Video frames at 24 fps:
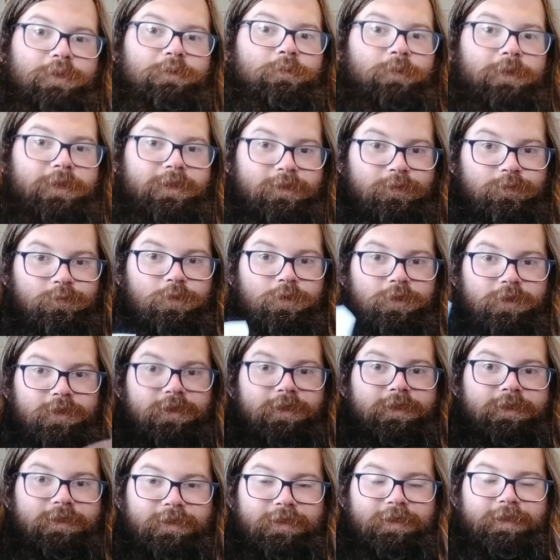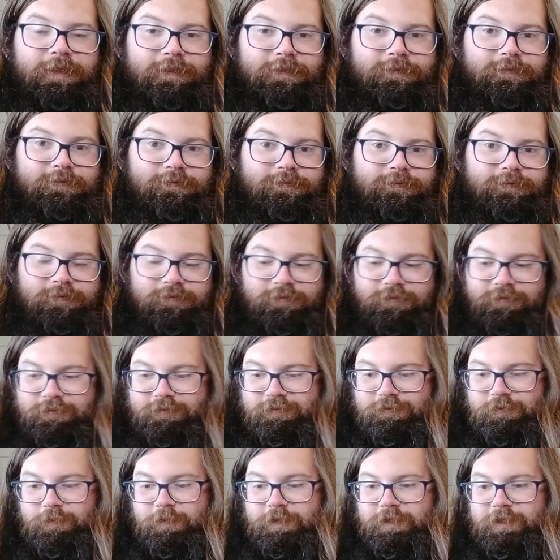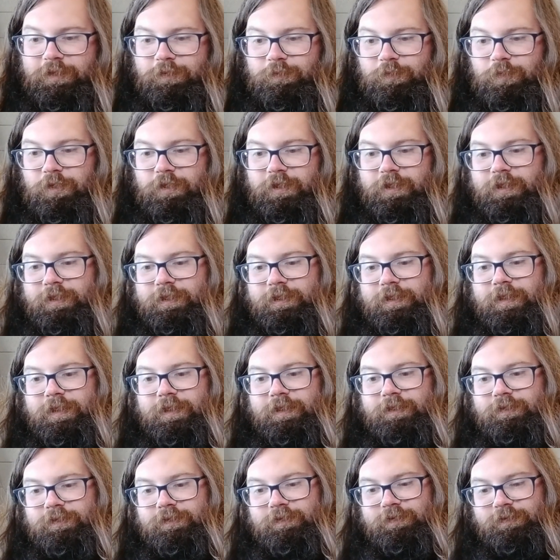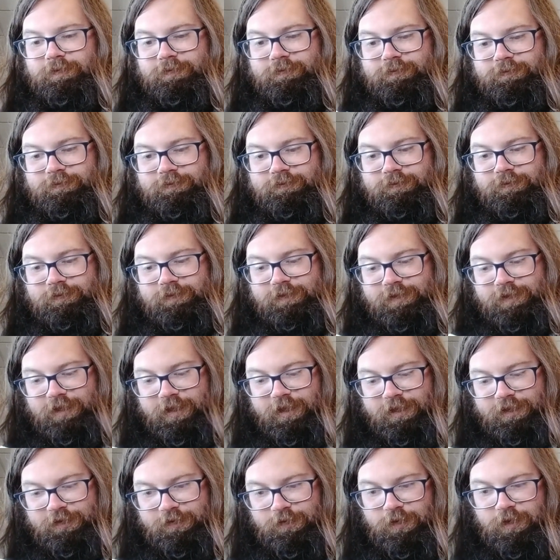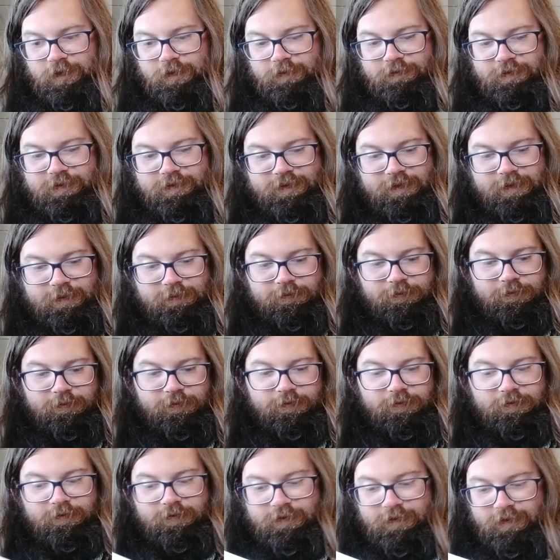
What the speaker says: we can work on that. We can work on that. Sign your office up for,